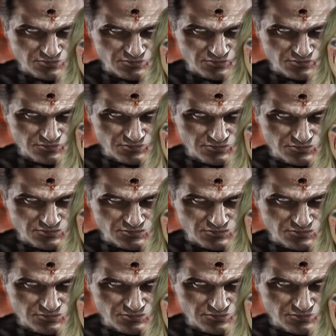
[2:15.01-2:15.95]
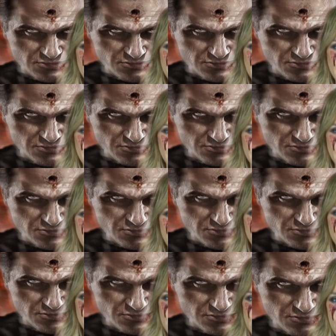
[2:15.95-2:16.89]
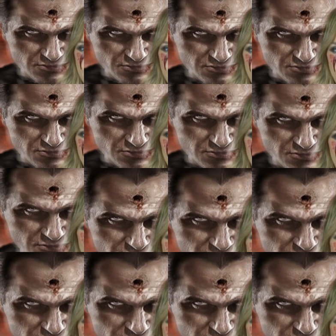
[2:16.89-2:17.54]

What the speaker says: This person isn't speaking.